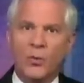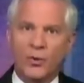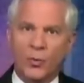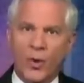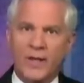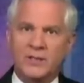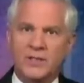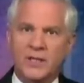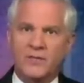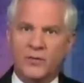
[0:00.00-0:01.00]
Will the
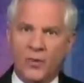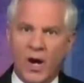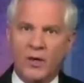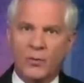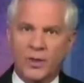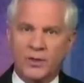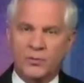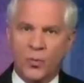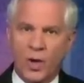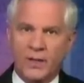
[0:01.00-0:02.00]
West give Iran what
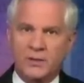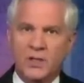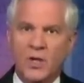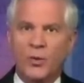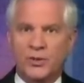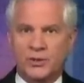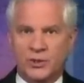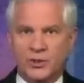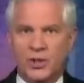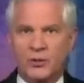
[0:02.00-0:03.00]
it wants, which is a
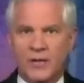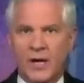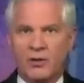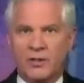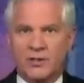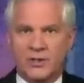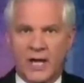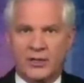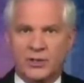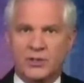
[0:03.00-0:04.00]
slowdown in the
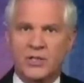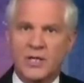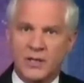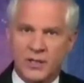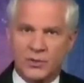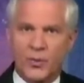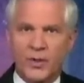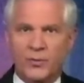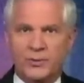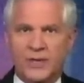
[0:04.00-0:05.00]
sanctions? This
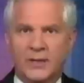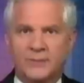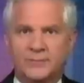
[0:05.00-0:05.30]
week will tell.